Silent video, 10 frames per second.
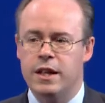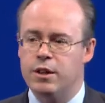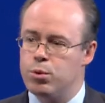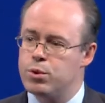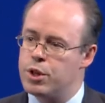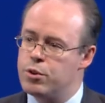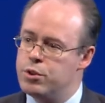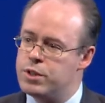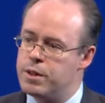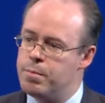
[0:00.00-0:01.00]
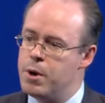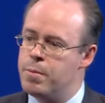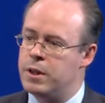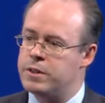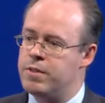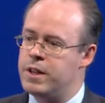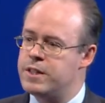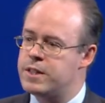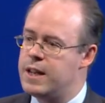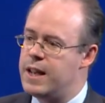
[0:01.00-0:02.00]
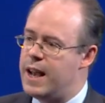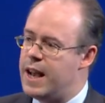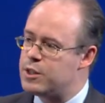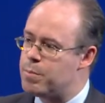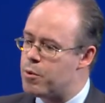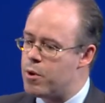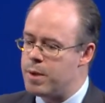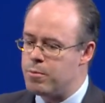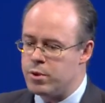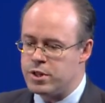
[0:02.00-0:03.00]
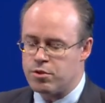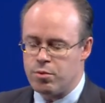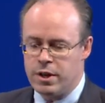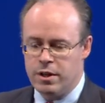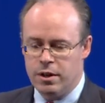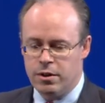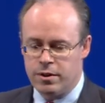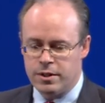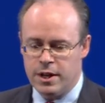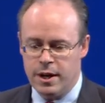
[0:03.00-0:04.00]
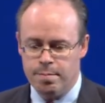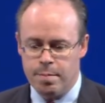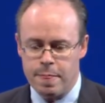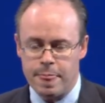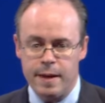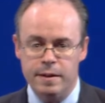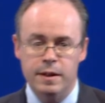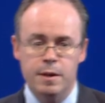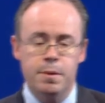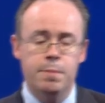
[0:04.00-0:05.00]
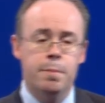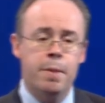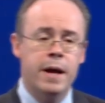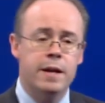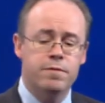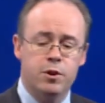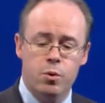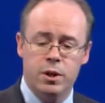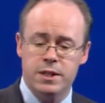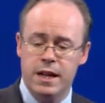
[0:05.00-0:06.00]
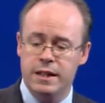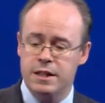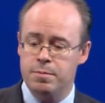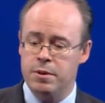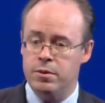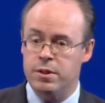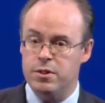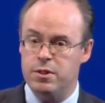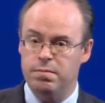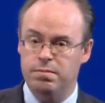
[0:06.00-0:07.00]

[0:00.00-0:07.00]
they're also using the mobile device as a primary screen a lot of the time. People are paying for quality and experience.